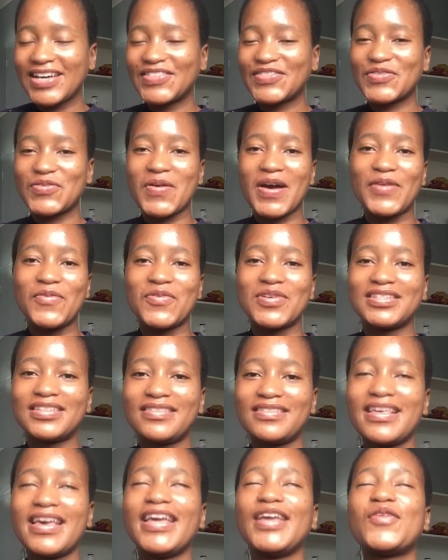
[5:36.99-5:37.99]
everyone
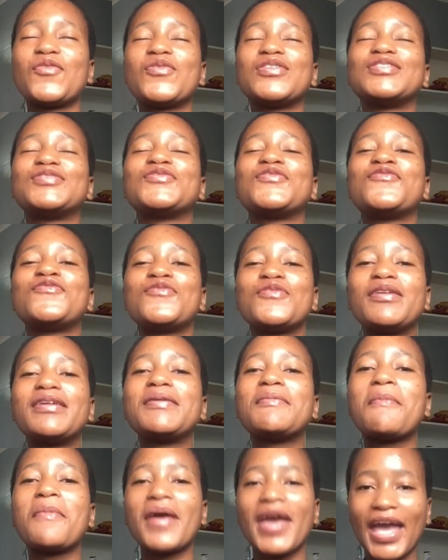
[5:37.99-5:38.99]
was there. It was
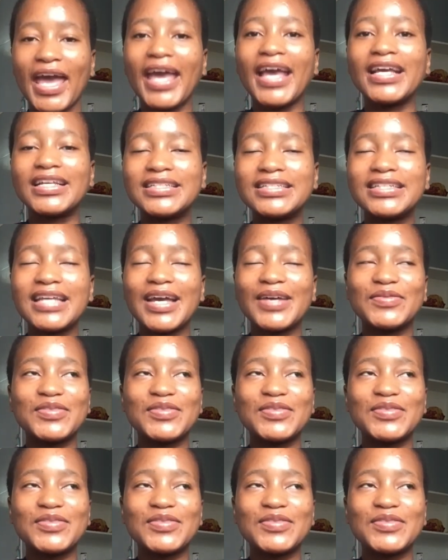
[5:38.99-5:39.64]
fully packed.